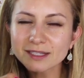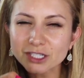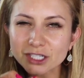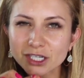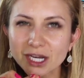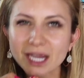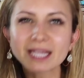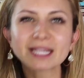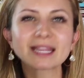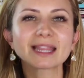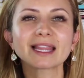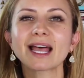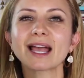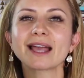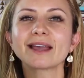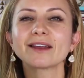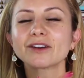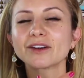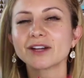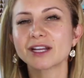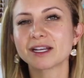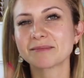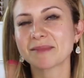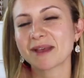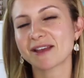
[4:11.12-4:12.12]
shade lighter
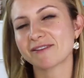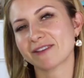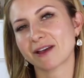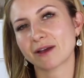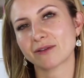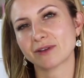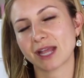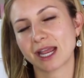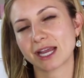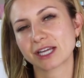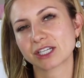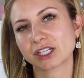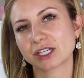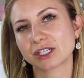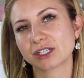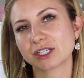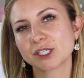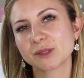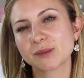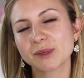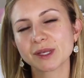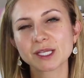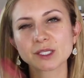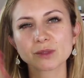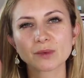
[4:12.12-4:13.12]
in my foundation, just
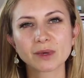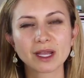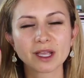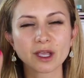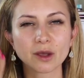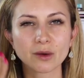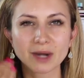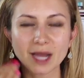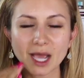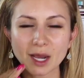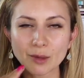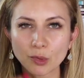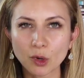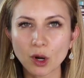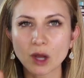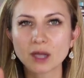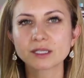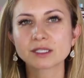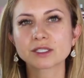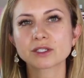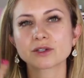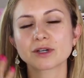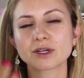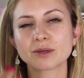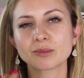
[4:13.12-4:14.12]
because when I go and add
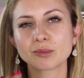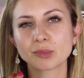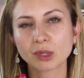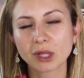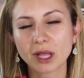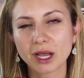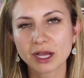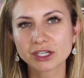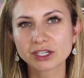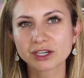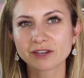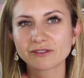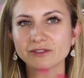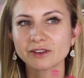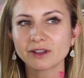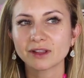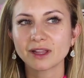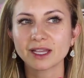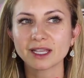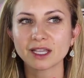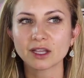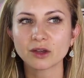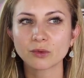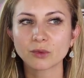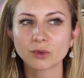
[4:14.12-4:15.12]
bronzer and blush, I feel
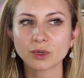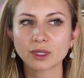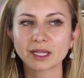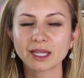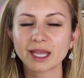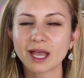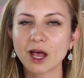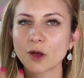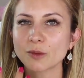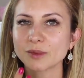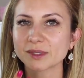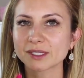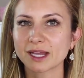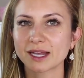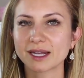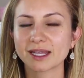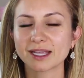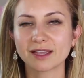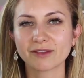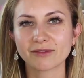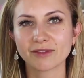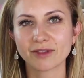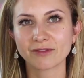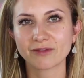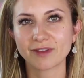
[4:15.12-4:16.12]
like it really helps kind of
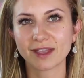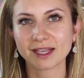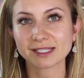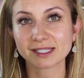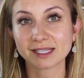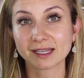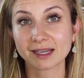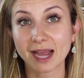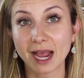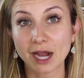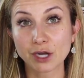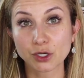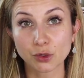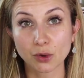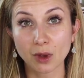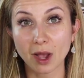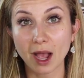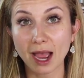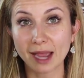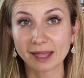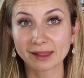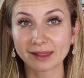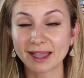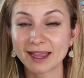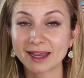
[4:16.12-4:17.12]
give the face a natural
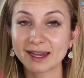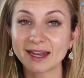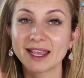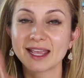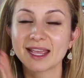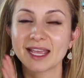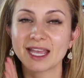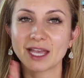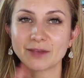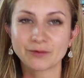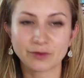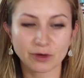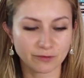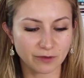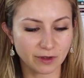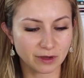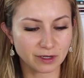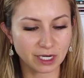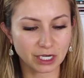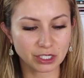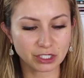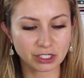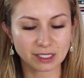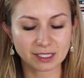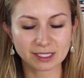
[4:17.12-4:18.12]
highlight if your
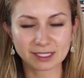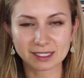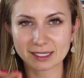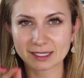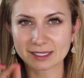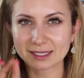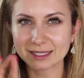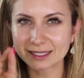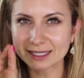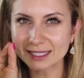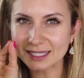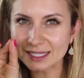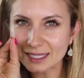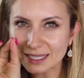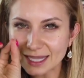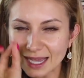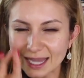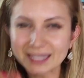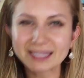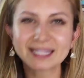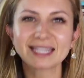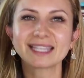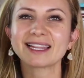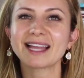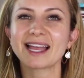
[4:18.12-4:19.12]
foundation is
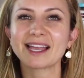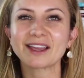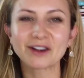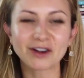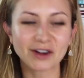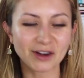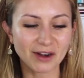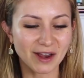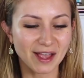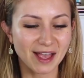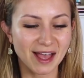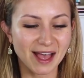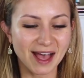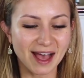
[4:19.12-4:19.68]
slightly lighter.